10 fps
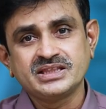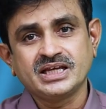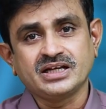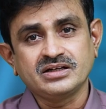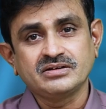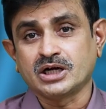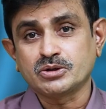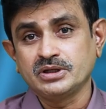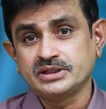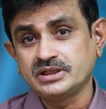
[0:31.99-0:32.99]
Then, not
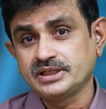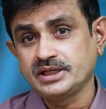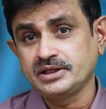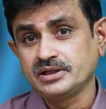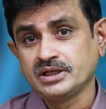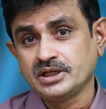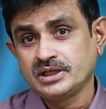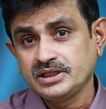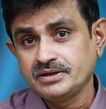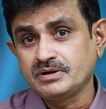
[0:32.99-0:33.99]
only that, they
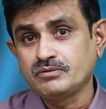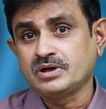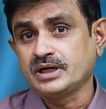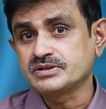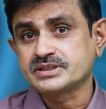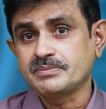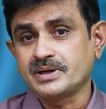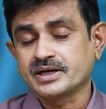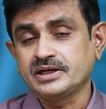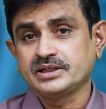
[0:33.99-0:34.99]
even one step
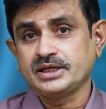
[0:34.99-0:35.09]
ahead,